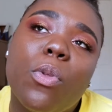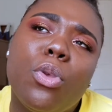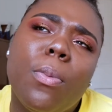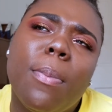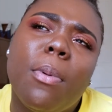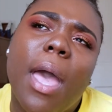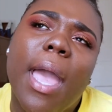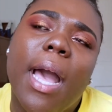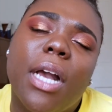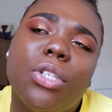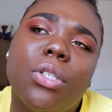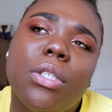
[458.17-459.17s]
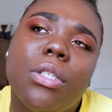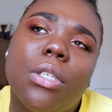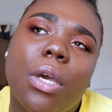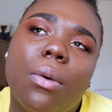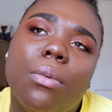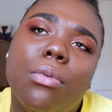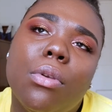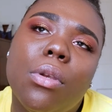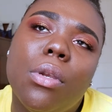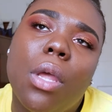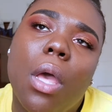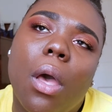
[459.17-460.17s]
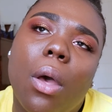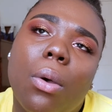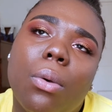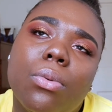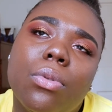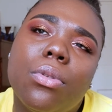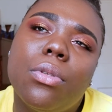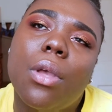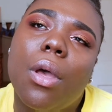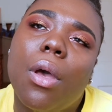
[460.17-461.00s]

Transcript: with 2 people I actually don't know. So